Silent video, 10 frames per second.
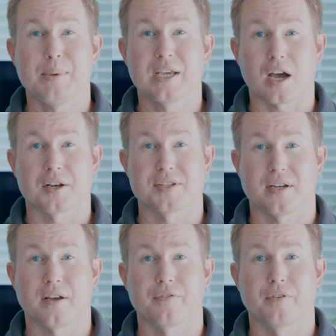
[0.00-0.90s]
to be
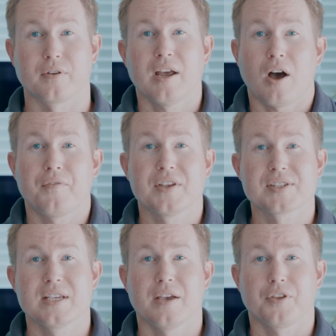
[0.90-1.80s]
cognizant of. Now
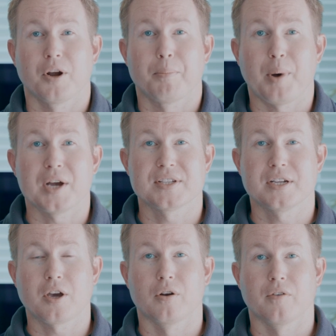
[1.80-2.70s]
obviously, if there are bugs in
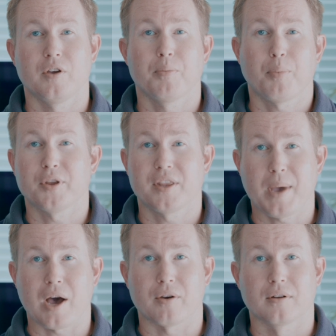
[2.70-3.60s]
a code review, point them
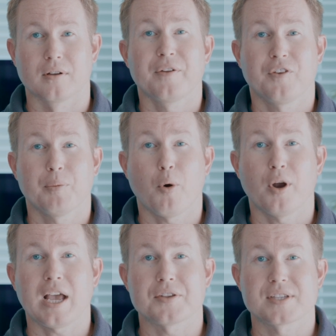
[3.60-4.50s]
out. But if you're
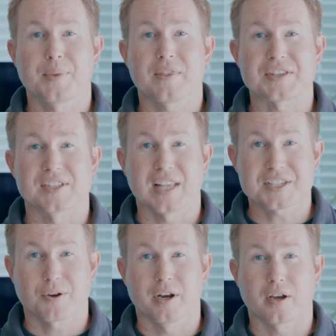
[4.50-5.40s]
pointing out something that's
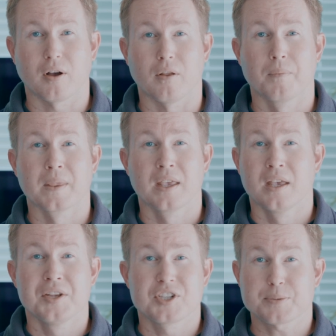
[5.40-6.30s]
less critical,
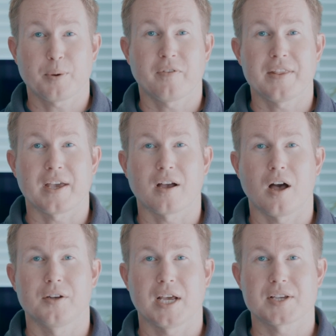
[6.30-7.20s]
just provide that
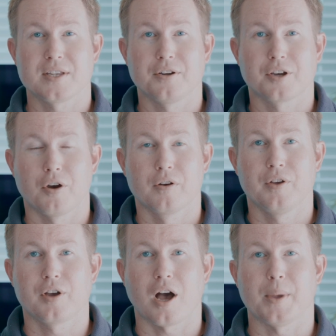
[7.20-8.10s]
context in your code
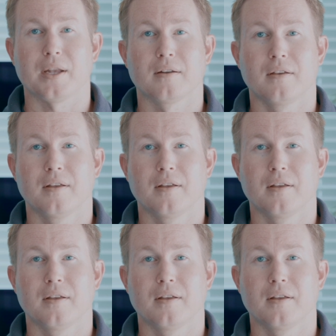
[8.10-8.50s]
review comment.